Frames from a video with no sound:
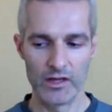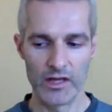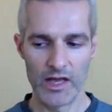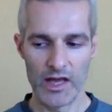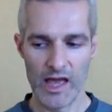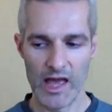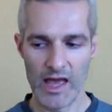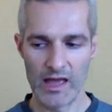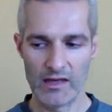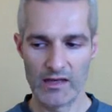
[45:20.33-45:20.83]

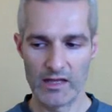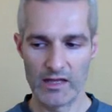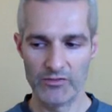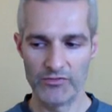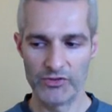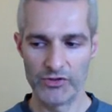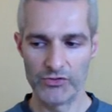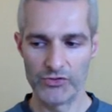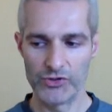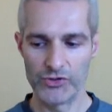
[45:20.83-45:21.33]
And if
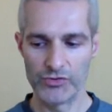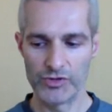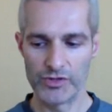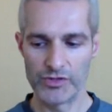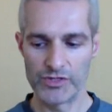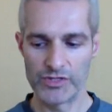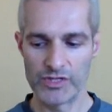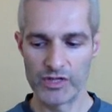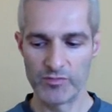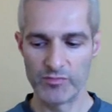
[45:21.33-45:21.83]
you do a
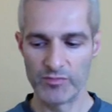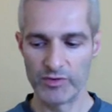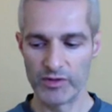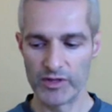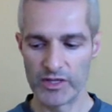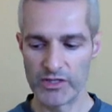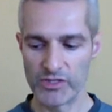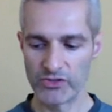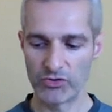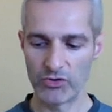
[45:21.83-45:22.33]
simple
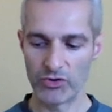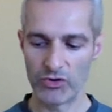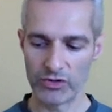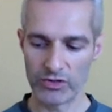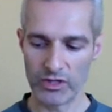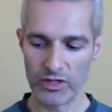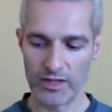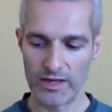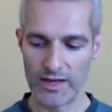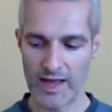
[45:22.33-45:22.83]

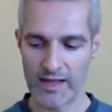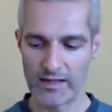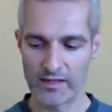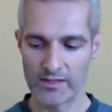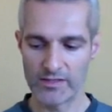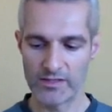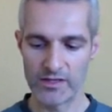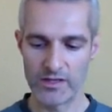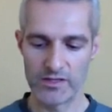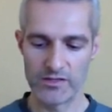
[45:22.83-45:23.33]
historical
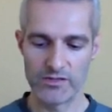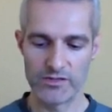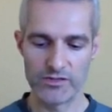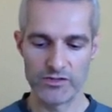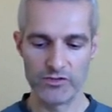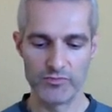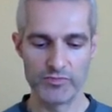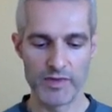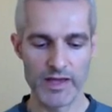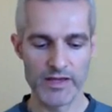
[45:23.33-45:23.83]
analysis,
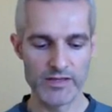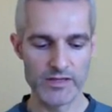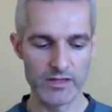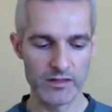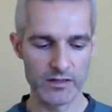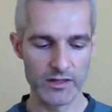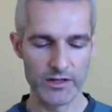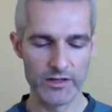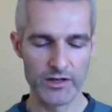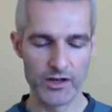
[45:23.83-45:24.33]
you
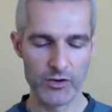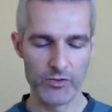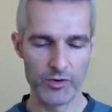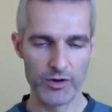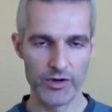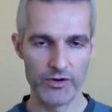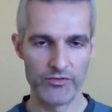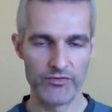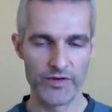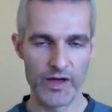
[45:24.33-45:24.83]
basically know where
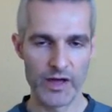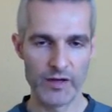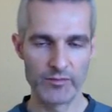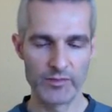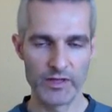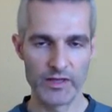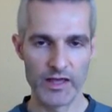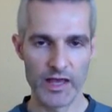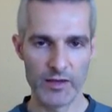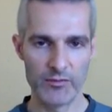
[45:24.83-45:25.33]
your family
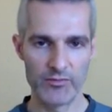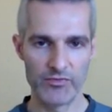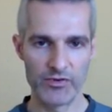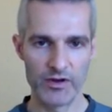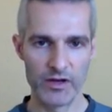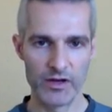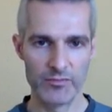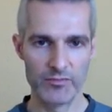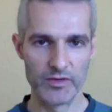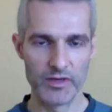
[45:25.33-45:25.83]
came
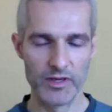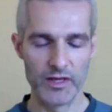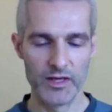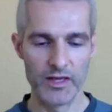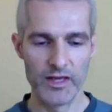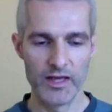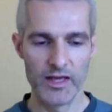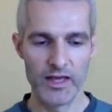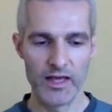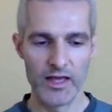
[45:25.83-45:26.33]
from,
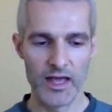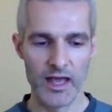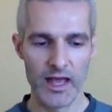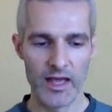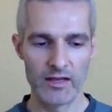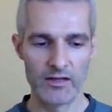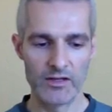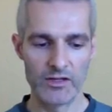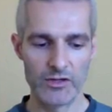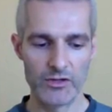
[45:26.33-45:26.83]

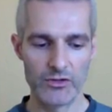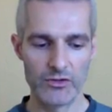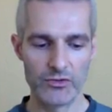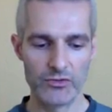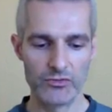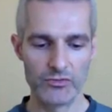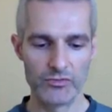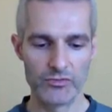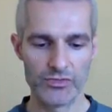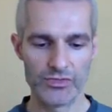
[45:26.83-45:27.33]
and
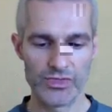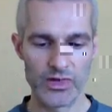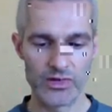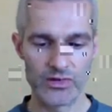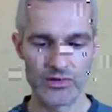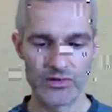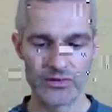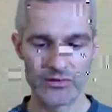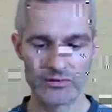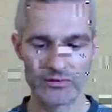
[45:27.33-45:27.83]
you
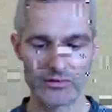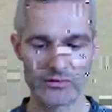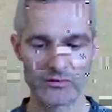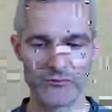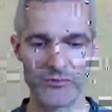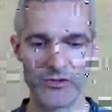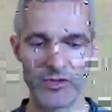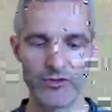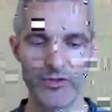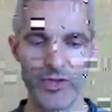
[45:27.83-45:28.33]
study a little
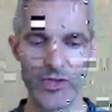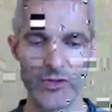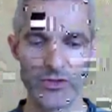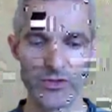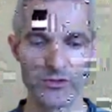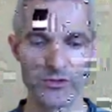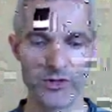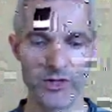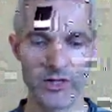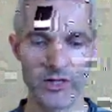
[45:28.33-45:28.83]
bit of
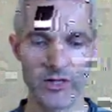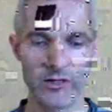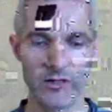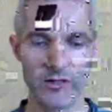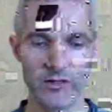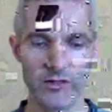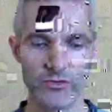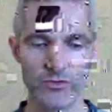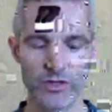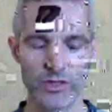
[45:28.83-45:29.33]
history,
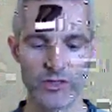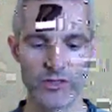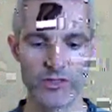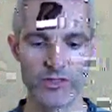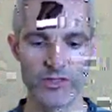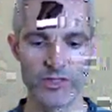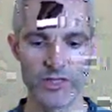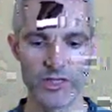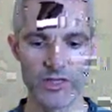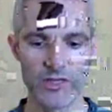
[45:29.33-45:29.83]
you can
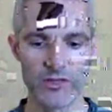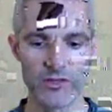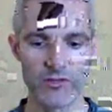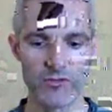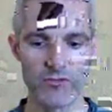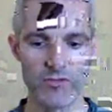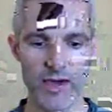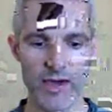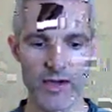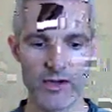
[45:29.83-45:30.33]
see the
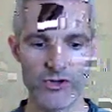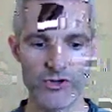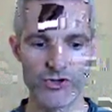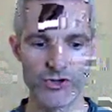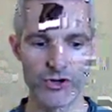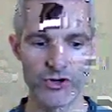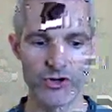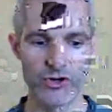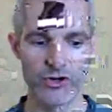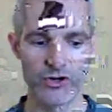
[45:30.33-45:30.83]

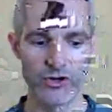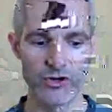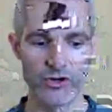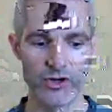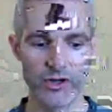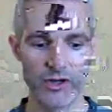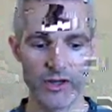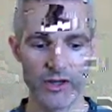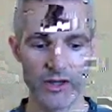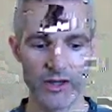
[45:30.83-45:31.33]
major
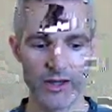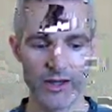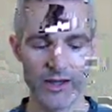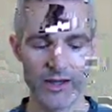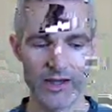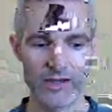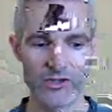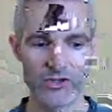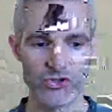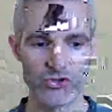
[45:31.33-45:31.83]

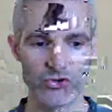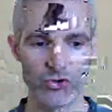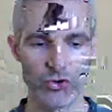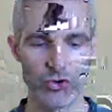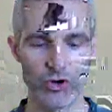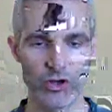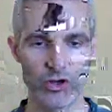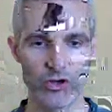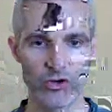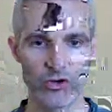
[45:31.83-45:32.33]

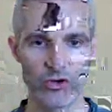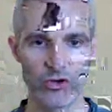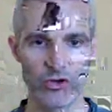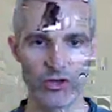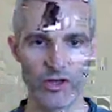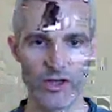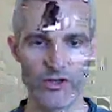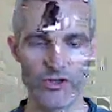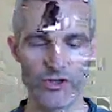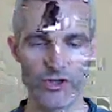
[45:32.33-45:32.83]
historical
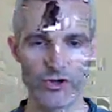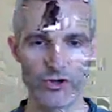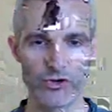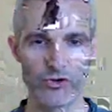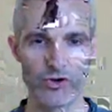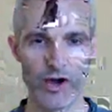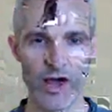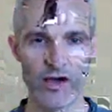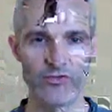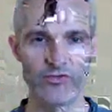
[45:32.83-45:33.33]
and
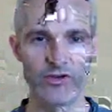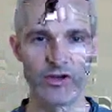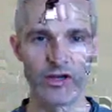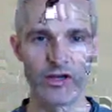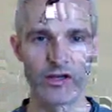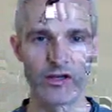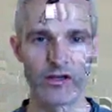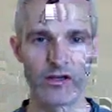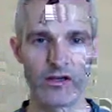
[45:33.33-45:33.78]
geographic